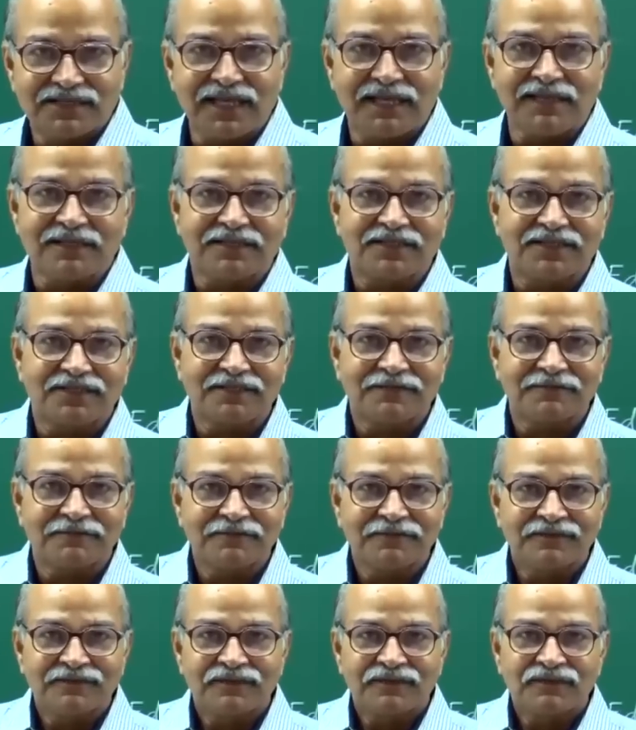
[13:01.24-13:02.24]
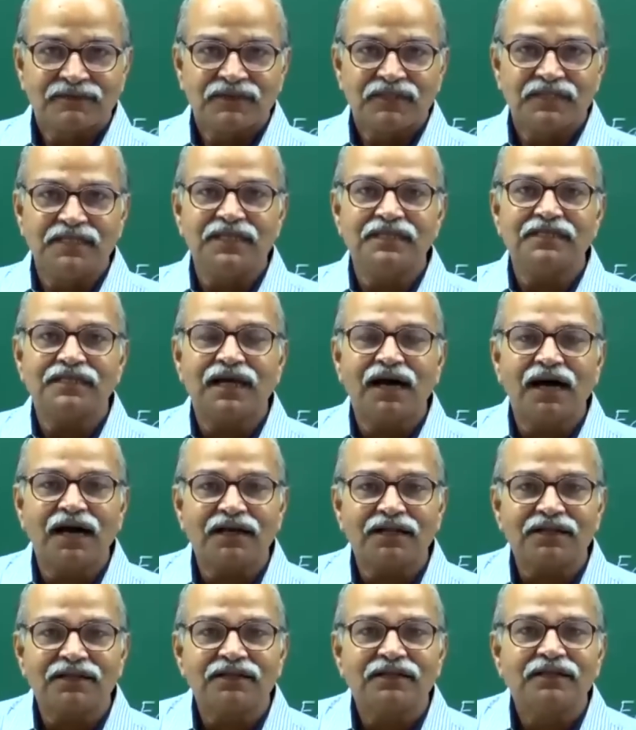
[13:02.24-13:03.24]
cells, these
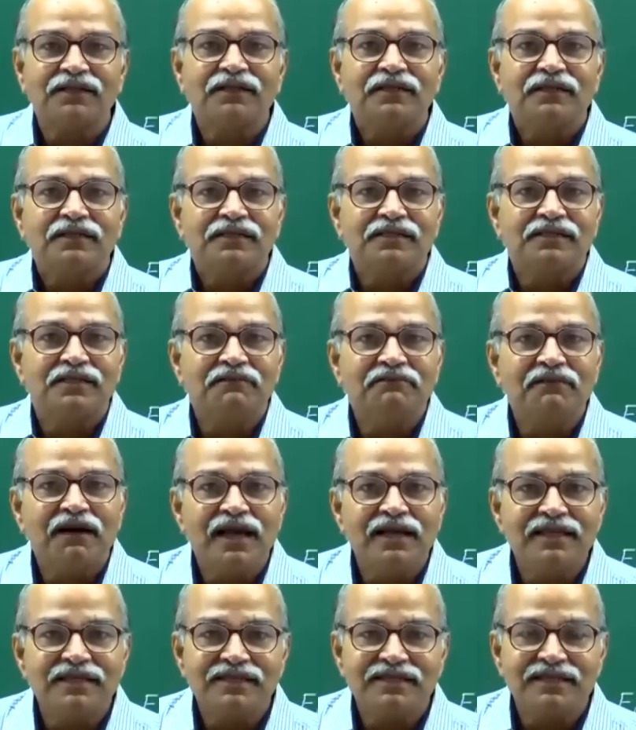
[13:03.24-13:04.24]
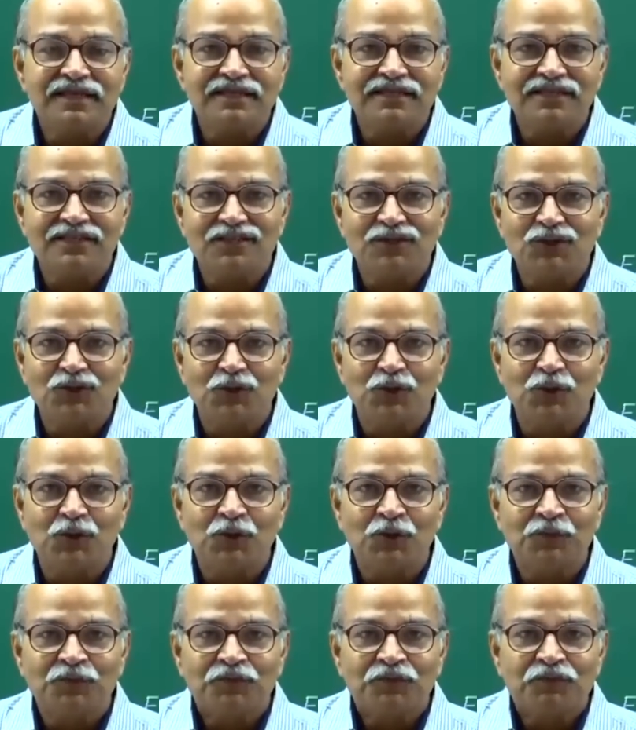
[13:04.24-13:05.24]
are devices
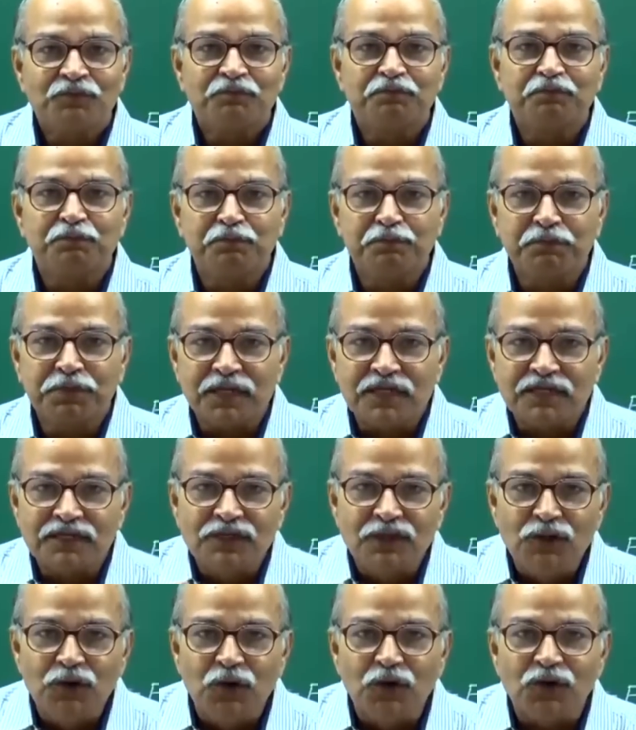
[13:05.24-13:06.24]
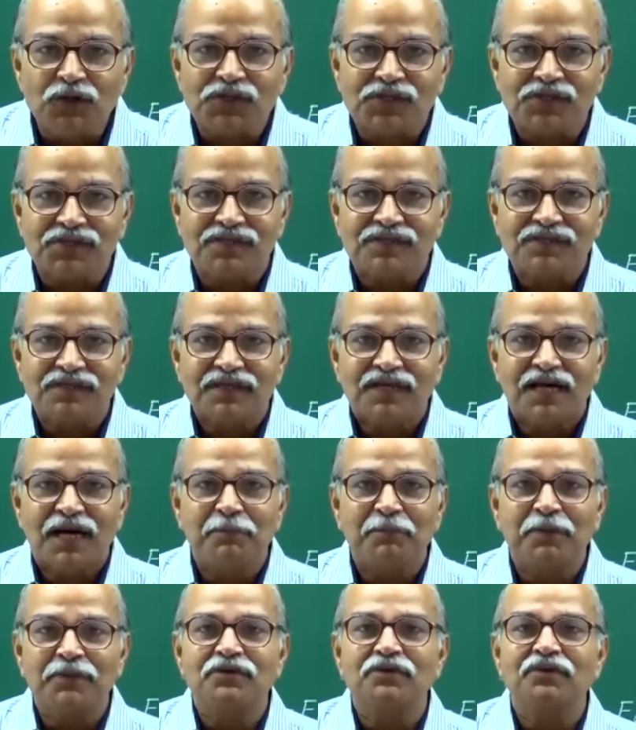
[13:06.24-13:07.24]
to produce
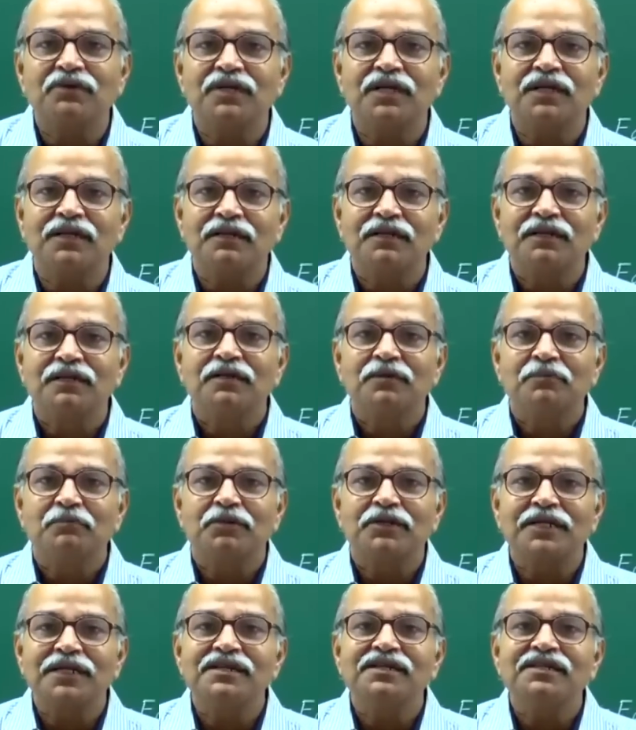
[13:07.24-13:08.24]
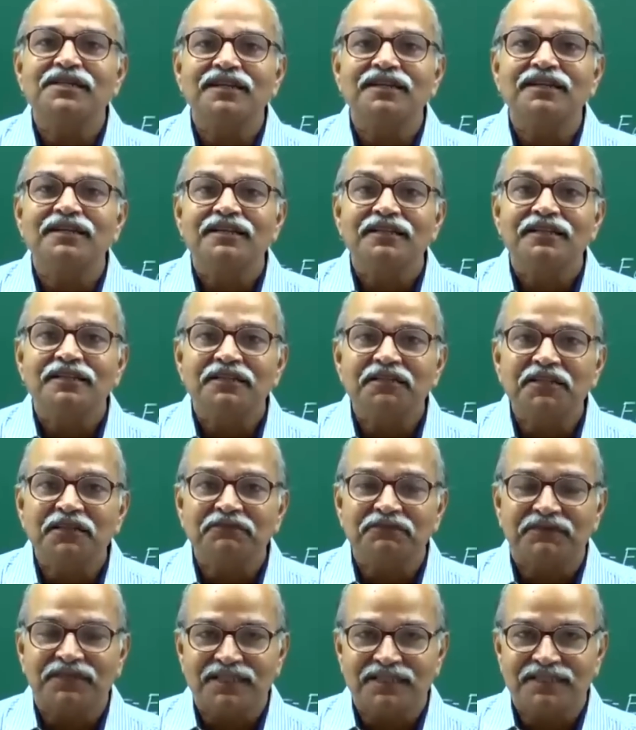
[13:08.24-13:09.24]
a particular potential
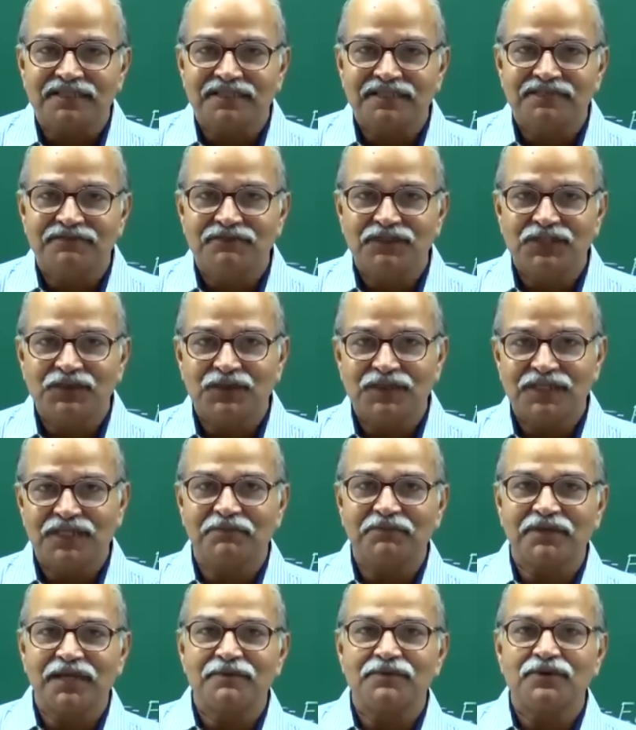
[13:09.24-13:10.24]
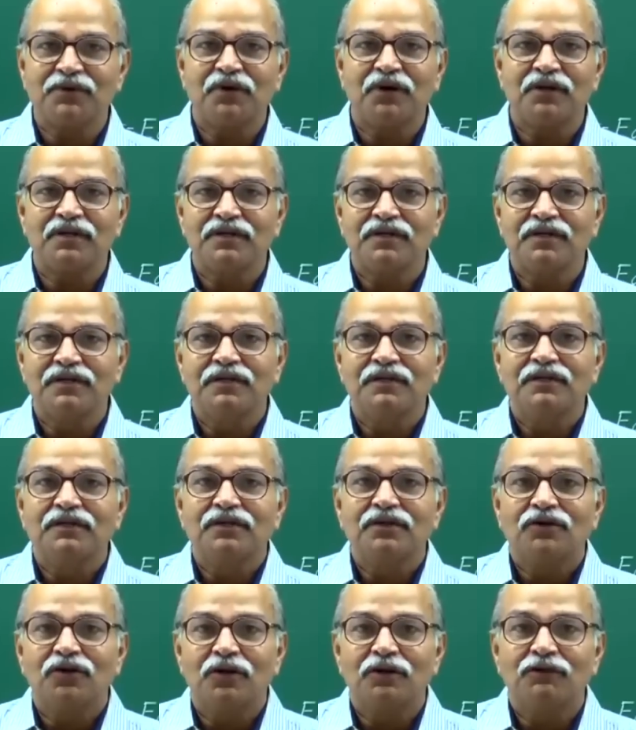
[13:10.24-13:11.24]
difference, which we sometimes call
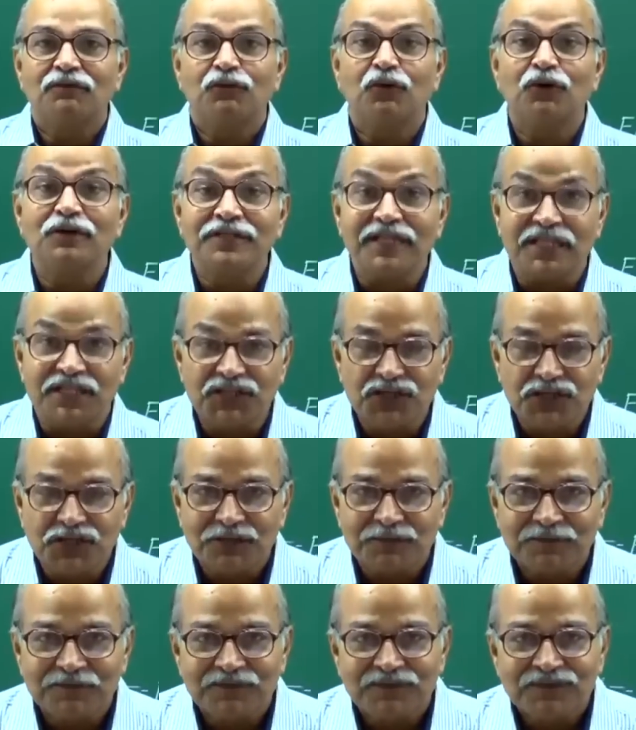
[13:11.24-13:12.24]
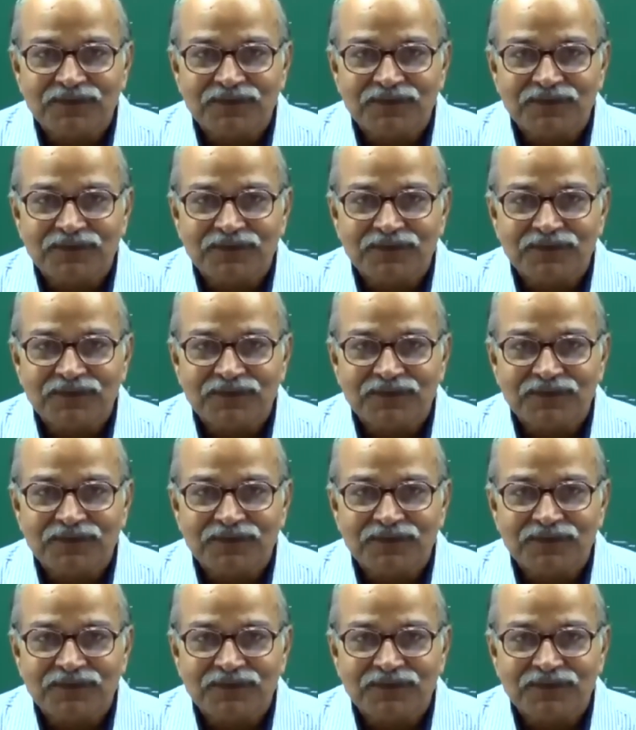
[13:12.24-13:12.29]
voltage.